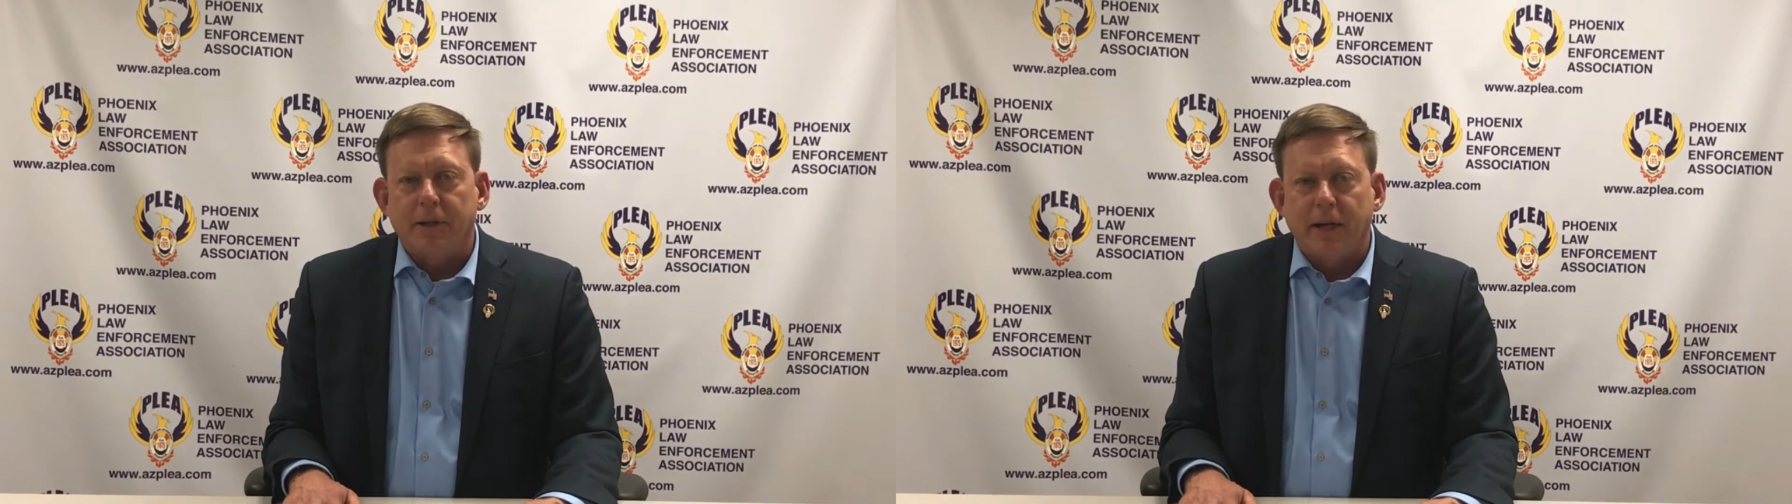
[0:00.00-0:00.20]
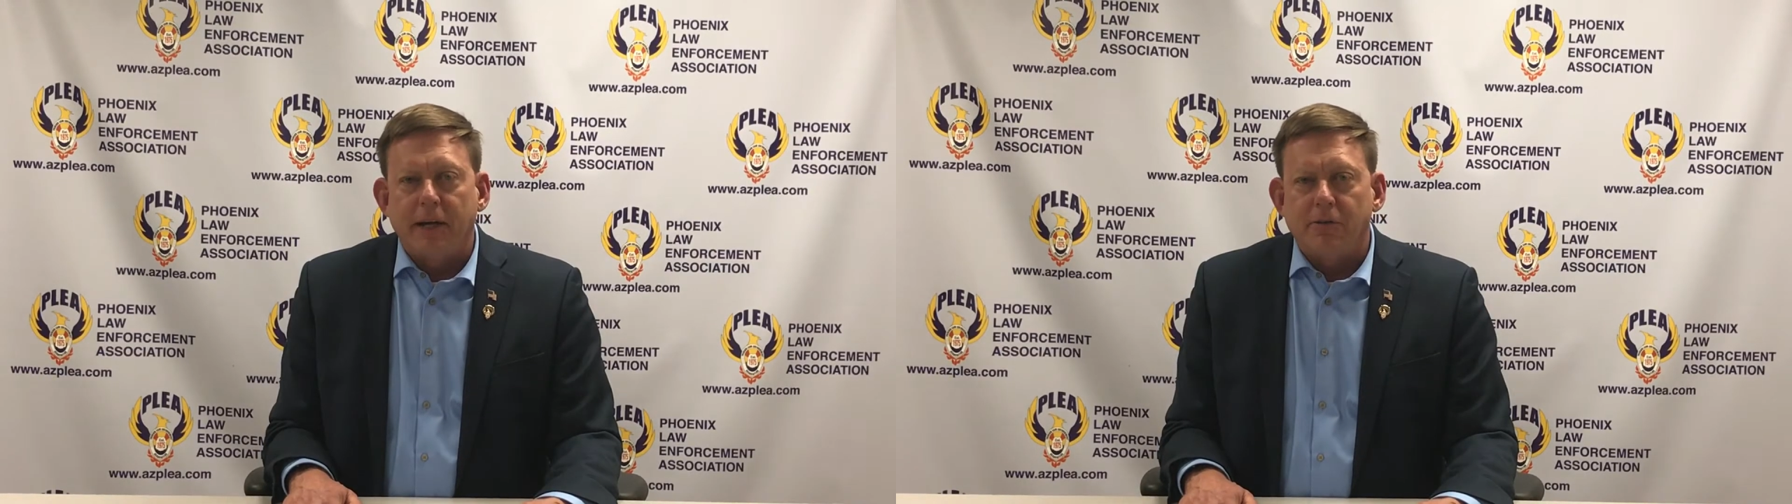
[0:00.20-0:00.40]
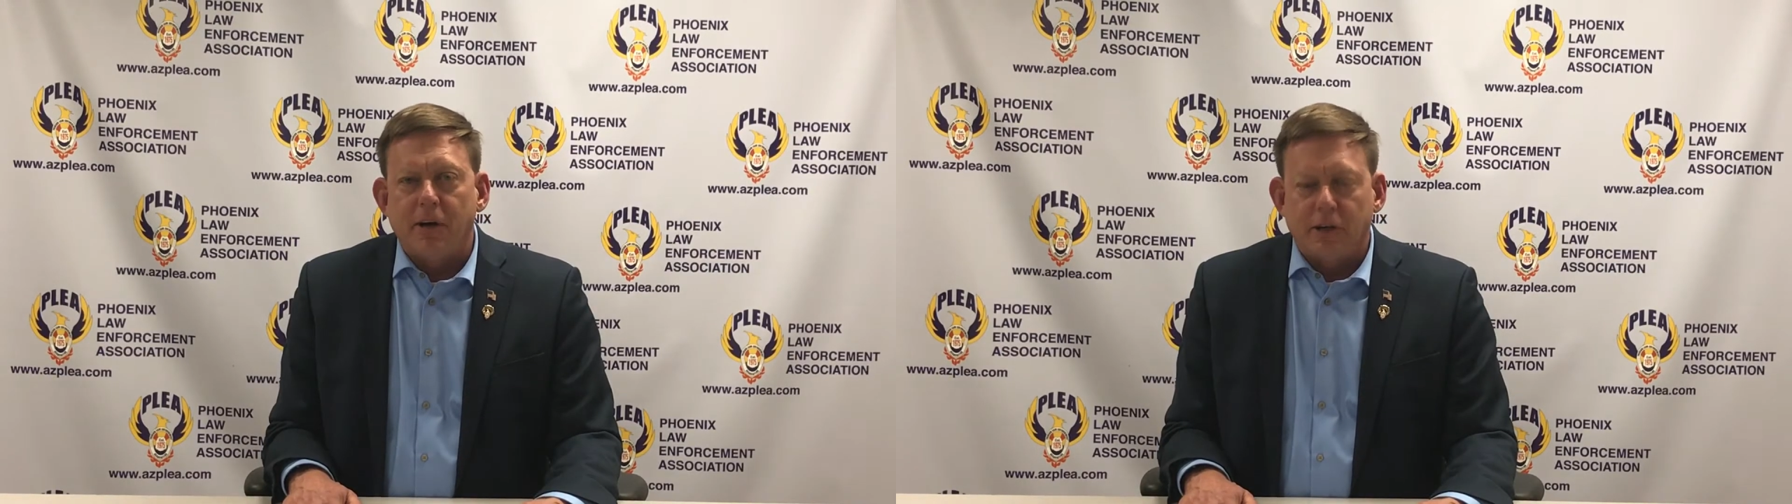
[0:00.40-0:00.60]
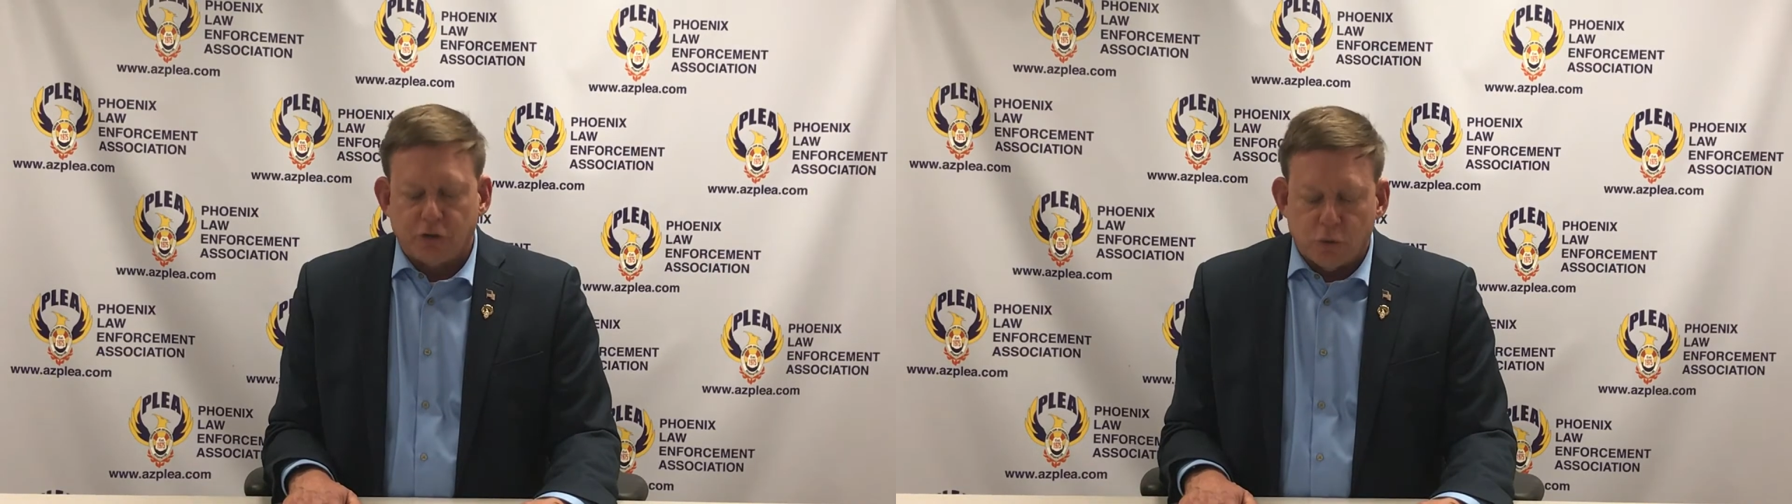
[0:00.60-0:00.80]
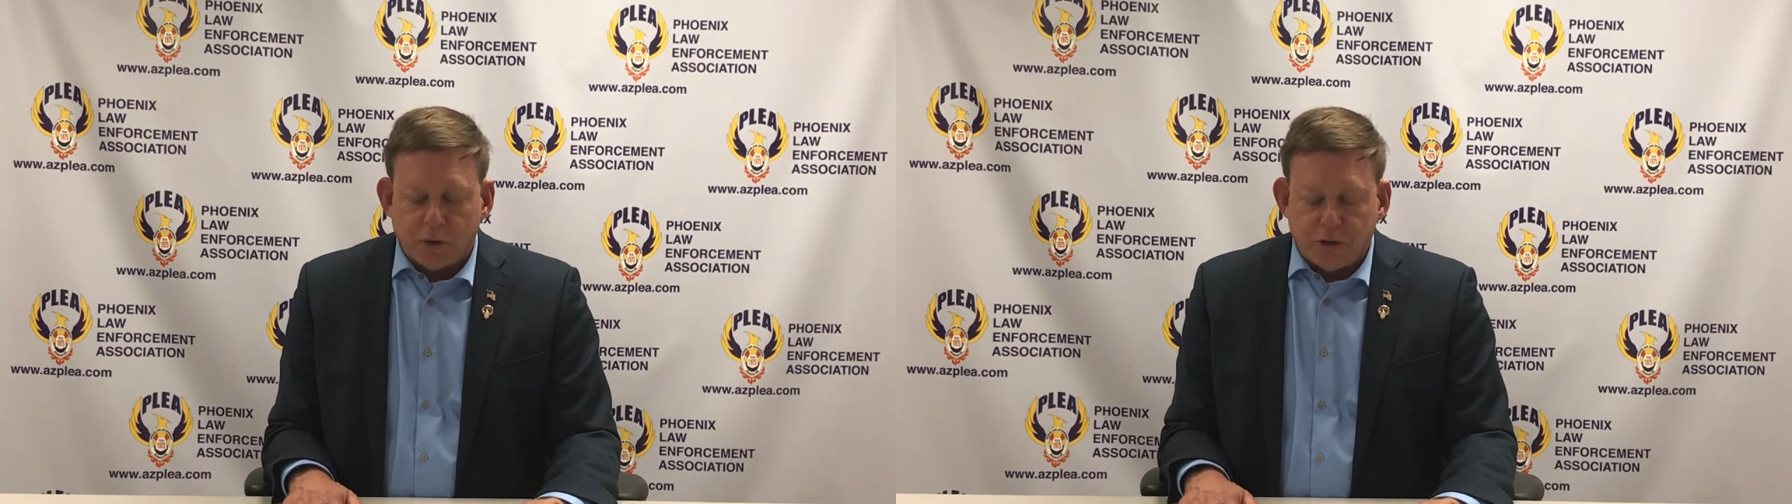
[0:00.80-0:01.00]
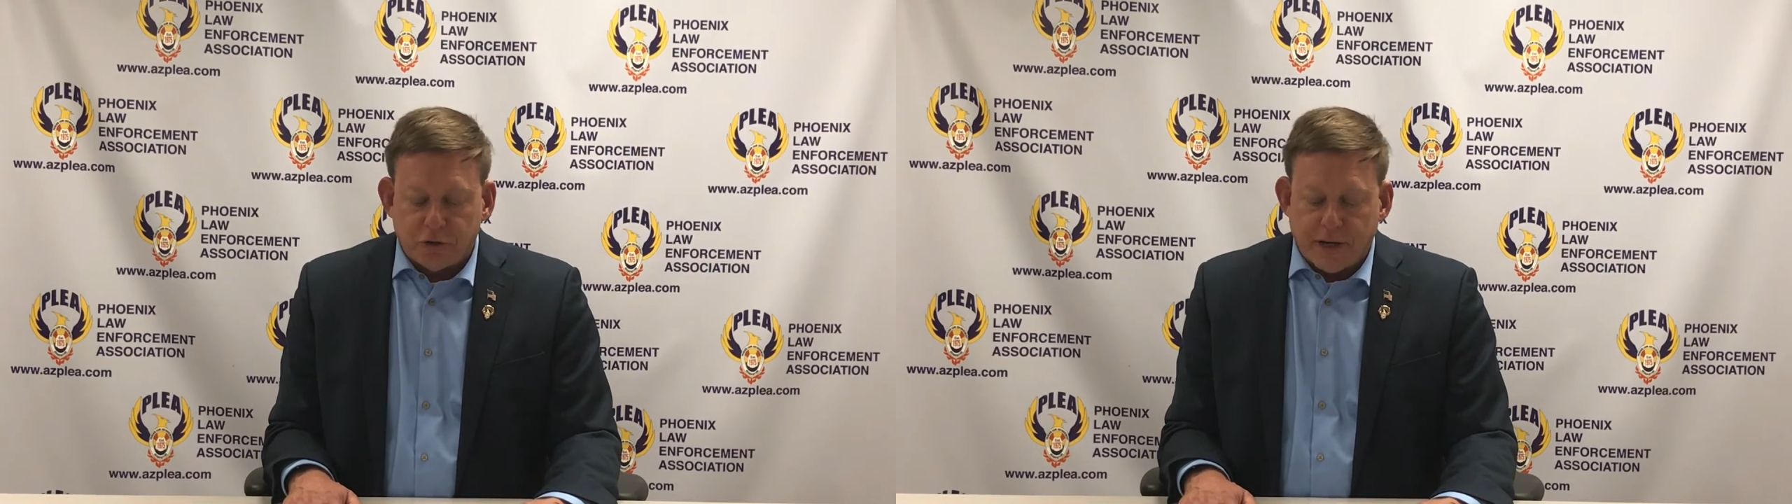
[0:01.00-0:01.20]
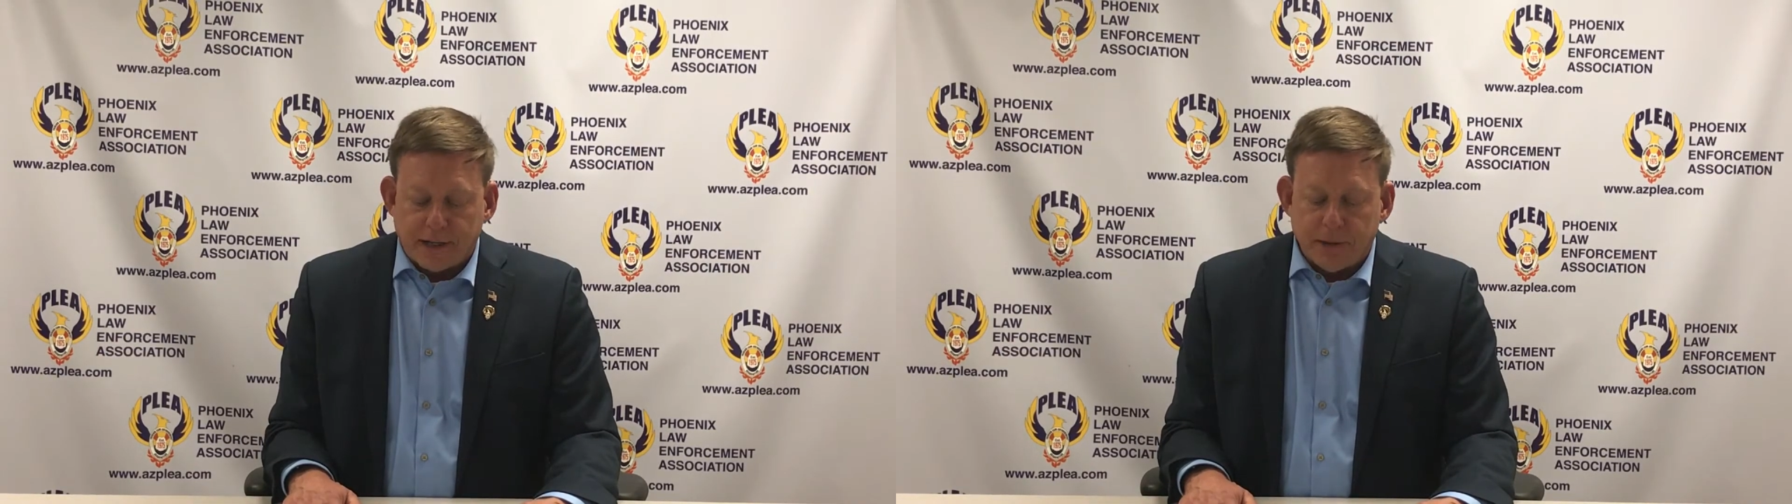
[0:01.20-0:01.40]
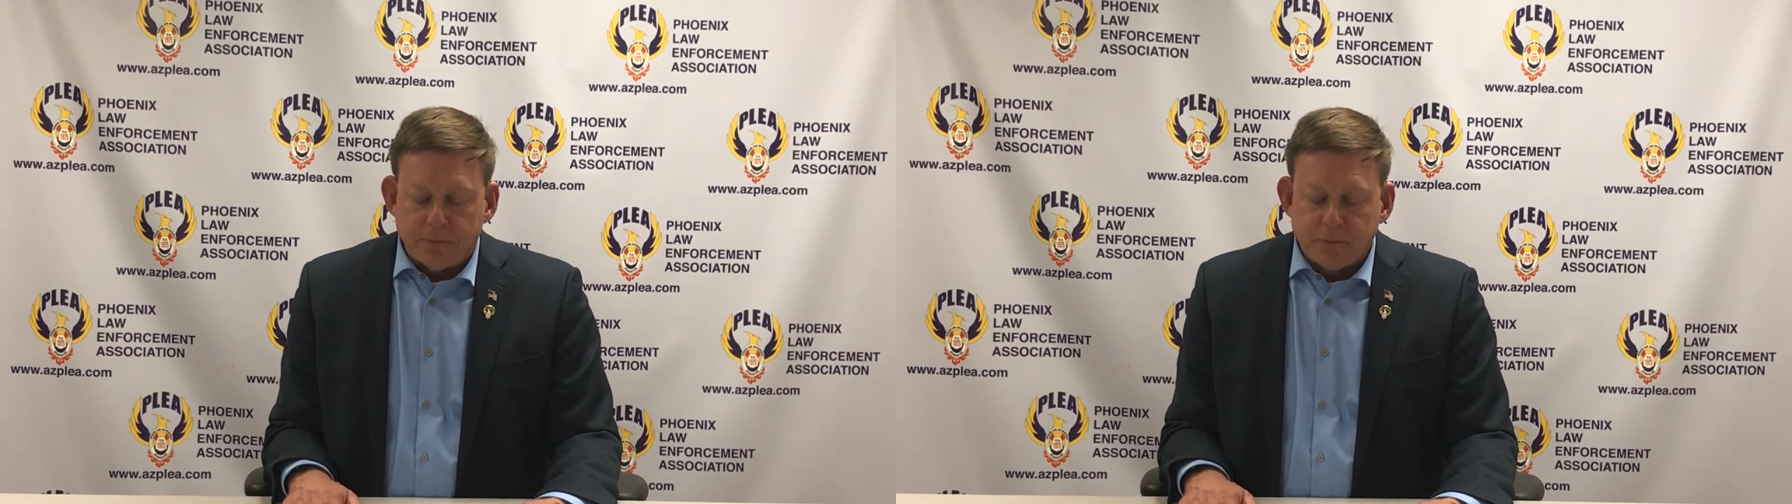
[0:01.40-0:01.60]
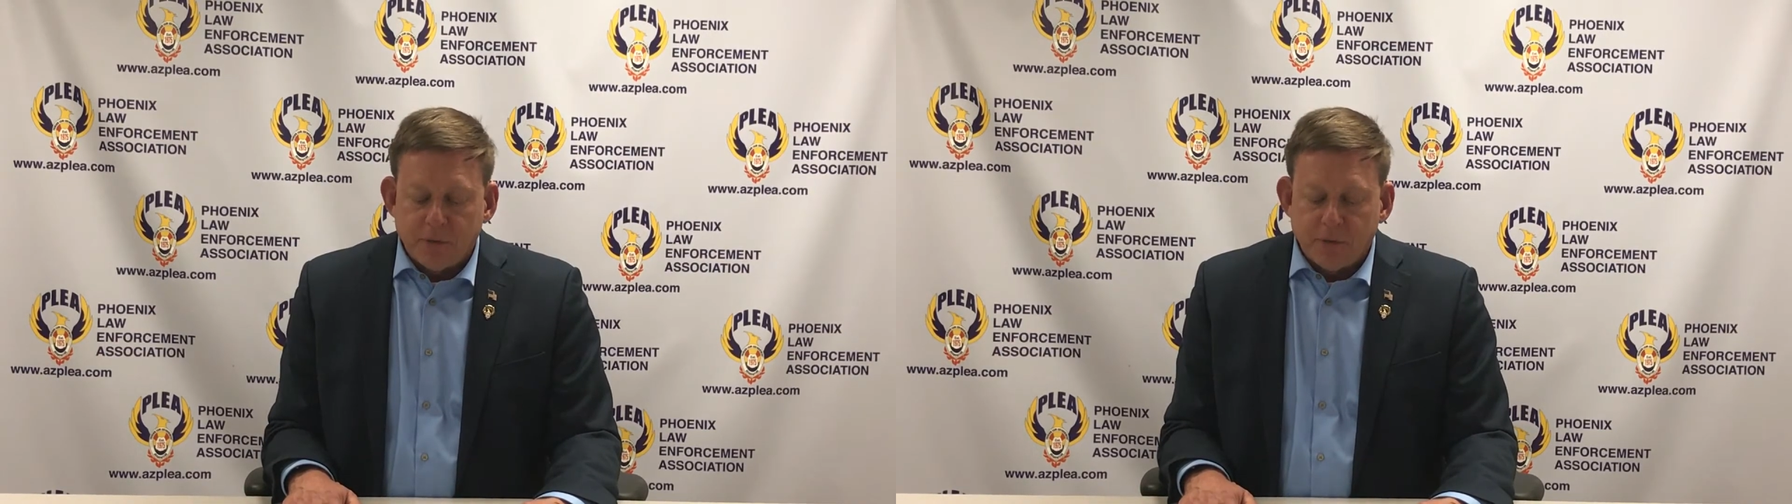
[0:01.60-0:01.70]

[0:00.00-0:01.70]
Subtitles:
the night of August 22nd.